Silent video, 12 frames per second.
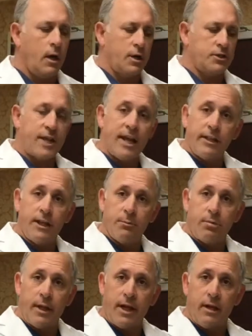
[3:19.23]
A saline
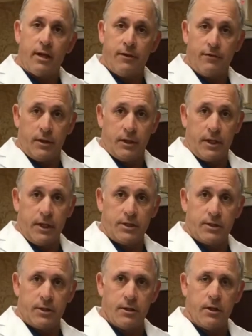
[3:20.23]
implant, if it
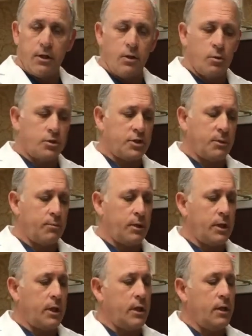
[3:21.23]
leaks, will
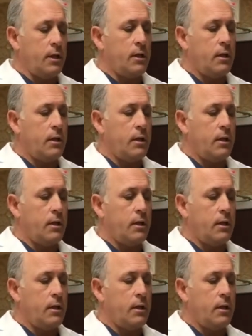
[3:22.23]
simply